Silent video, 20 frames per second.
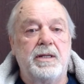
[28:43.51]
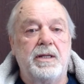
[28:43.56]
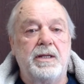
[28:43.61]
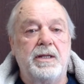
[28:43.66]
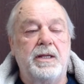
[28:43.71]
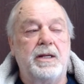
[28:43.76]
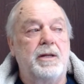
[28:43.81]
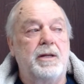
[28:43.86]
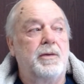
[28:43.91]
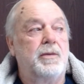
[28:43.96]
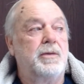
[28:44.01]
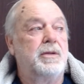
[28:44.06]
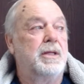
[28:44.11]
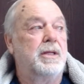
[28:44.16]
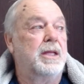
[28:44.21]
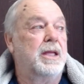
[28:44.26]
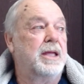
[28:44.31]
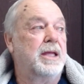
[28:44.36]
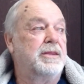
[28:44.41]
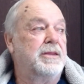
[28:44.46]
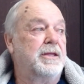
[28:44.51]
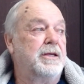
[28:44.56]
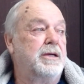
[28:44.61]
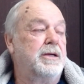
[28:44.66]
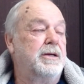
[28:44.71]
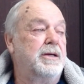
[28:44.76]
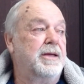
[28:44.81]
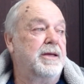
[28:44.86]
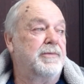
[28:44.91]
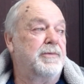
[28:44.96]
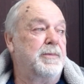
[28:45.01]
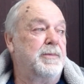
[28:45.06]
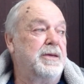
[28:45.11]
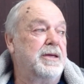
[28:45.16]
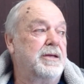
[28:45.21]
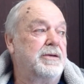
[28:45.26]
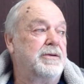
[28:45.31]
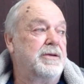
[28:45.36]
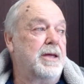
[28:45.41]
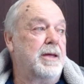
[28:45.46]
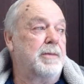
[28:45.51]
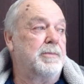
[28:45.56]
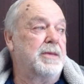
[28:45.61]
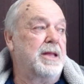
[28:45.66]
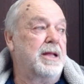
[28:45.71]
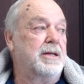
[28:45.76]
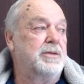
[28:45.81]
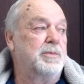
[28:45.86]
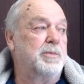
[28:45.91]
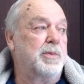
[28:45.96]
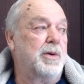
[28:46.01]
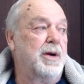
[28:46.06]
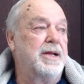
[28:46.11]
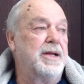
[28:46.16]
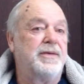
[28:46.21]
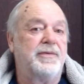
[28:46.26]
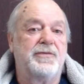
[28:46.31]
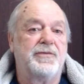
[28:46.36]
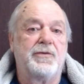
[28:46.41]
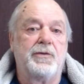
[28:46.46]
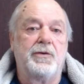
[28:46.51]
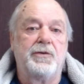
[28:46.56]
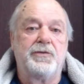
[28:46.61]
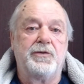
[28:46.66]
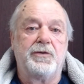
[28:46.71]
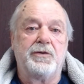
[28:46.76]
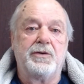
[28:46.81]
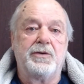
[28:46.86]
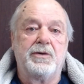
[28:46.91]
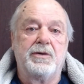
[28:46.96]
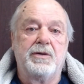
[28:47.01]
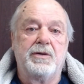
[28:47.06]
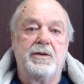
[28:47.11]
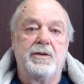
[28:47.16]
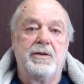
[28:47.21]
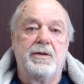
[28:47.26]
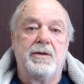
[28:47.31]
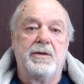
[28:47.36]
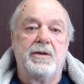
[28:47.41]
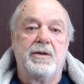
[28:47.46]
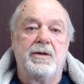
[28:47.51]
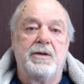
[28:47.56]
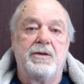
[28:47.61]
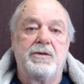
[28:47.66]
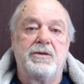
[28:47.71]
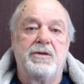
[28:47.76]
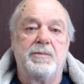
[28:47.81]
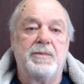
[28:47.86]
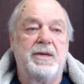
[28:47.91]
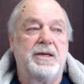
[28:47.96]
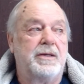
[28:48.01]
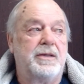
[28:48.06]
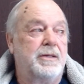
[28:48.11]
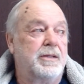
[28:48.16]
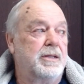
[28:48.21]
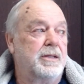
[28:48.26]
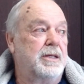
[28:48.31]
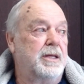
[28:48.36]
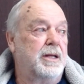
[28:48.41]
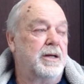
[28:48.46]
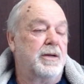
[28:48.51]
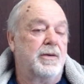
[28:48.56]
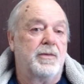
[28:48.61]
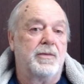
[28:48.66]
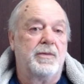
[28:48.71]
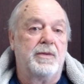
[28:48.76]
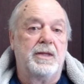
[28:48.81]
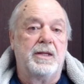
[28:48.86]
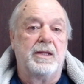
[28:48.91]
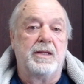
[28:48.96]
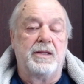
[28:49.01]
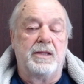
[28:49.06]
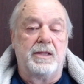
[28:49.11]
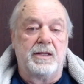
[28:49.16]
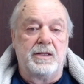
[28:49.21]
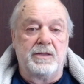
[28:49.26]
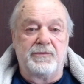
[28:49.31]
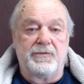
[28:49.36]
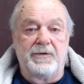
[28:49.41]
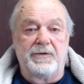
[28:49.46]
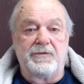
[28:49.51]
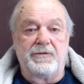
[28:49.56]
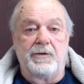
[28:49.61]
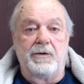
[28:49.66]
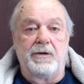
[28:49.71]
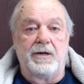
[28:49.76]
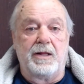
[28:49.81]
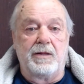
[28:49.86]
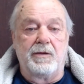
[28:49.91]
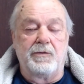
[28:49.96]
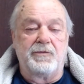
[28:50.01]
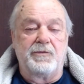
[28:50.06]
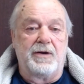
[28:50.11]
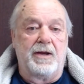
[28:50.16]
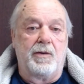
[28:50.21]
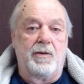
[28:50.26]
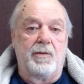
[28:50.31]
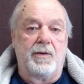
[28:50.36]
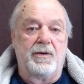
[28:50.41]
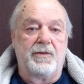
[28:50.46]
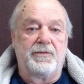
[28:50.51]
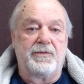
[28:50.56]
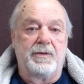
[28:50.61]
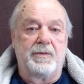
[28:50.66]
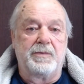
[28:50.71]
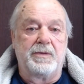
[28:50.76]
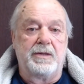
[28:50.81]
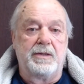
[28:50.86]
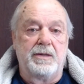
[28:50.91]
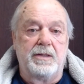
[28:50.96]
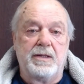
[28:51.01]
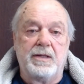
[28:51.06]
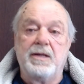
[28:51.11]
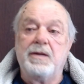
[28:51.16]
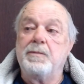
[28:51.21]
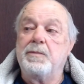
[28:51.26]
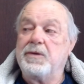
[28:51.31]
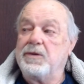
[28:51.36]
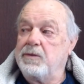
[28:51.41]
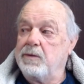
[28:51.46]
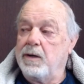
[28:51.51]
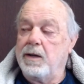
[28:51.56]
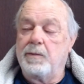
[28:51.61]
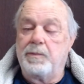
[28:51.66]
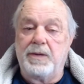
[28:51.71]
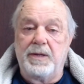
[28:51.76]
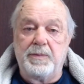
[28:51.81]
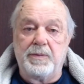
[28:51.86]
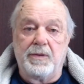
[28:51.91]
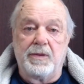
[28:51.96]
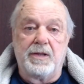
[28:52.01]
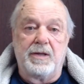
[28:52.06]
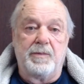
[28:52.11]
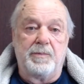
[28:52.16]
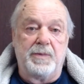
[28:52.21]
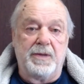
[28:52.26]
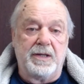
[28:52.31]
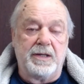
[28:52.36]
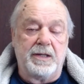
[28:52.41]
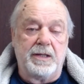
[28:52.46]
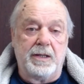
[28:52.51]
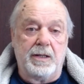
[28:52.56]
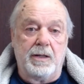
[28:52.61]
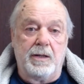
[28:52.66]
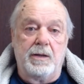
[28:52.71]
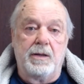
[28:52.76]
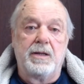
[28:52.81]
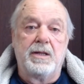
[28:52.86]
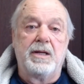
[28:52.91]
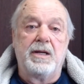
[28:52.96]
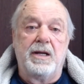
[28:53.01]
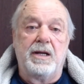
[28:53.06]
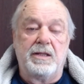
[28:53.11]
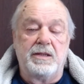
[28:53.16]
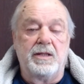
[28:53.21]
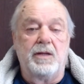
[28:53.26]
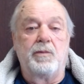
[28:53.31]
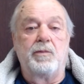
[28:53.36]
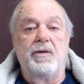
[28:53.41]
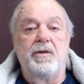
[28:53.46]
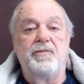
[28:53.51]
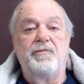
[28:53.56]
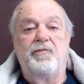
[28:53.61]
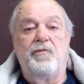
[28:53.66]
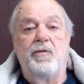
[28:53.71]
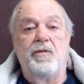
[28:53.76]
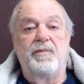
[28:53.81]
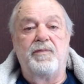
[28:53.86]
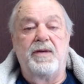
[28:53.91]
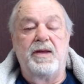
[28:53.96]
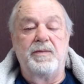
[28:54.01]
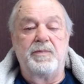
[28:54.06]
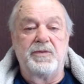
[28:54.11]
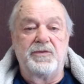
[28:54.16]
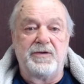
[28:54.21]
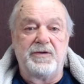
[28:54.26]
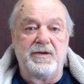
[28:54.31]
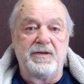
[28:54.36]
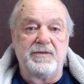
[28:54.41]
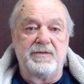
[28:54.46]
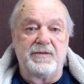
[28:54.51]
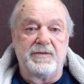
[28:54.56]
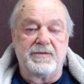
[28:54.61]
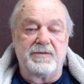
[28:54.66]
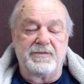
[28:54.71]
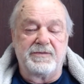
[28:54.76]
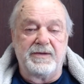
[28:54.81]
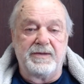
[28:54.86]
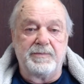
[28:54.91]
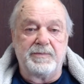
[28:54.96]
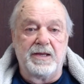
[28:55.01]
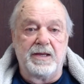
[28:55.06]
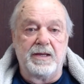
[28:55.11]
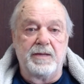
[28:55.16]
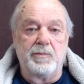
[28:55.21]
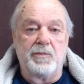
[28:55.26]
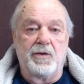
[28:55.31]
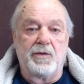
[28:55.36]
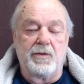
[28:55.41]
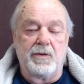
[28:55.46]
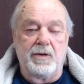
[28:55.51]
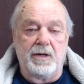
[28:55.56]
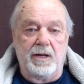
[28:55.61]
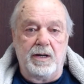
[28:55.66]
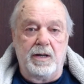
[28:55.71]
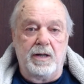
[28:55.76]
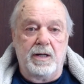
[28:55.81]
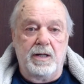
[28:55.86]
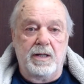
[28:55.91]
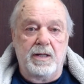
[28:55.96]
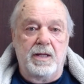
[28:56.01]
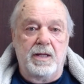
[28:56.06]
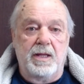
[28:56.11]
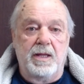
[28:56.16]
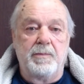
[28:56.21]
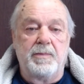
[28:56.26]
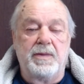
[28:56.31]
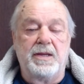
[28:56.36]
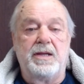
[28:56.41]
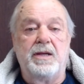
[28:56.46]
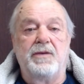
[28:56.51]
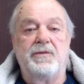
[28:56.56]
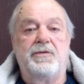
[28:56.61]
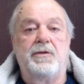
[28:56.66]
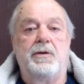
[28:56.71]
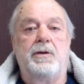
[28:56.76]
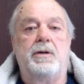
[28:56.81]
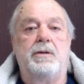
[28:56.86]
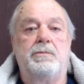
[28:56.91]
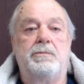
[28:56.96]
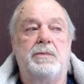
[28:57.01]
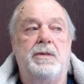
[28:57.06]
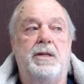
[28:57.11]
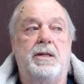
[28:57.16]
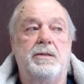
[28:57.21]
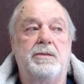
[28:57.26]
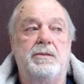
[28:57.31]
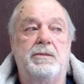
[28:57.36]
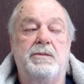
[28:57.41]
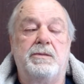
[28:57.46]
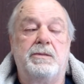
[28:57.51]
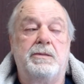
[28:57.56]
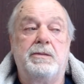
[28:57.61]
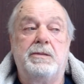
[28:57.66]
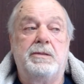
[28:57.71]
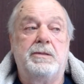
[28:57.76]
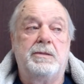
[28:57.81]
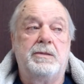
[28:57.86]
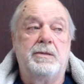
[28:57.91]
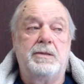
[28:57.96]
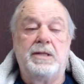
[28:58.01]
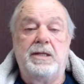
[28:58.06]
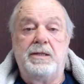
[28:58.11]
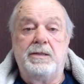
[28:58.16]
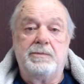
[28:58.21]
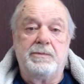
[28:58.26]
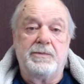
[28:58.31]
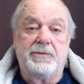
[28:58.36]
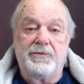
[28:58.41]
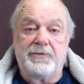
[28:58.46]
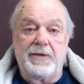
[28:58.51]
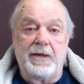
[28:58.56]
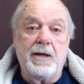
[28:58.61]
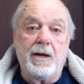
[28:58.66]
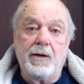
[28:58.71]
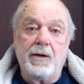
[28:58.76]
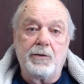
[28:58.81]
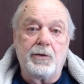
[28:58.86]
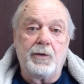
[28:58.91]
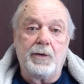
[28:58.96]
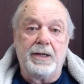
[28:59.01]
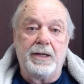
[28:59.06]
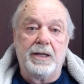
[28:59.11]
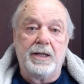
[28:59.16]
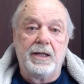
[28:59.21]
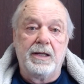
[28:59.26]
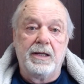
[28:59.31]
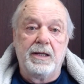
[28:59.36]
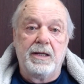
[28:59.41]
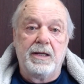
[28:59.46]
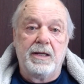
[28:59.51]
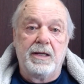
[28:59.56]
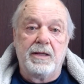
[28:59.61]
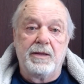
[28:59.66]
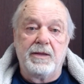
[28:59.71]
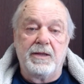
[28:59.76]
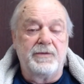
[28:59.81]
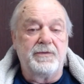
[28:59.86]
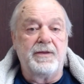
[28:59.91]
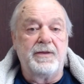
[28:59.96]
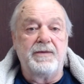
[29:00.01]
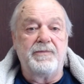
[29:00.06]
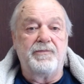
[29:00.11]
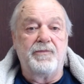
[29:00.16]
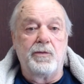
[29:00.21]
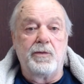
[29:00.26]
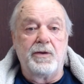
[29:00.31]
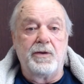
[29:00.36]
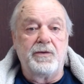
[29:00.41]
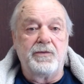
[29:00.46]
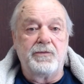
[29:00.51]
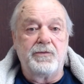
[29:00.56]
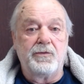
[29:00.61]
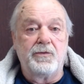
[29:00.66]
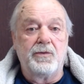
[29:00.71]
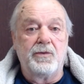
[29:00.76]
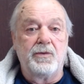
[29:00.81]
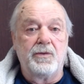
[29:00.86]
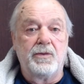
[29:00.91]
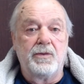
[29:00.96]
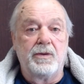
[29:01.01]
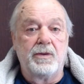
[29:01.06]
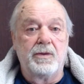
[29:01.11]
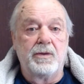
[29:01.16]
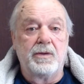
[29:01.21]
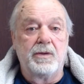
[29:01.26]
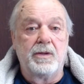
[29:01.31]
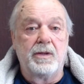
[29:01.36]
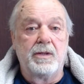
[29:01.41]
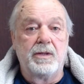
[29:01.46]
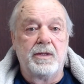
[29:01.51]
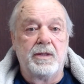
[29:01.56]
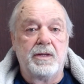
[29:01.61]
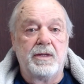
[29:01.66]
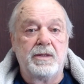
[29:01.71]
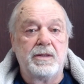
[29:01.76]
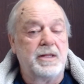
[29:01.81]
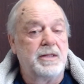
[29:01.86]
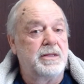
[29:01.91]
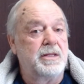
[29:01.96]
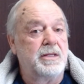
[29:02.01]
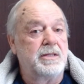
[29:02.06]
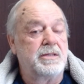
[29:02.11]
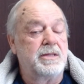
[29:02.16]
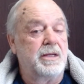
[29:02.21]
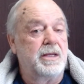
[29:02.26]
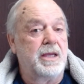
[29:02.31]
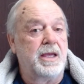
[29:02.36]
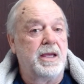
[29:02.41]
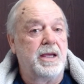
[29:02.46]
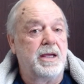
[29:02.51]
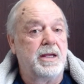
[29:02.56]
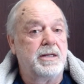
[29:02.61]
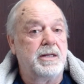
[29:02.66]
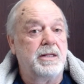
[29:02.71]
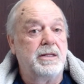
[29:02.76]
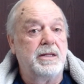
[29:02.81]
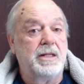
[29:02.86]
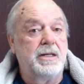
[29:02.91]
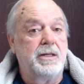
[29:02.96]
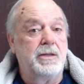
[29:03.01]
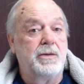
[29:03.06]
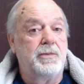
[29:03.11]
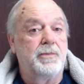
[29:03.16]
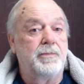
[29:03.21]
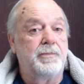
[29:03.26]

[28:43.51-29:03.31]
You know, I think you'd have to be a top-notch brain surgeon to make $600 an hour or something. But there are people that have been here and they'll run 4 or 5 machines at the same time while they're here because they stay hungry, they stay foolish, they think they can, and they do.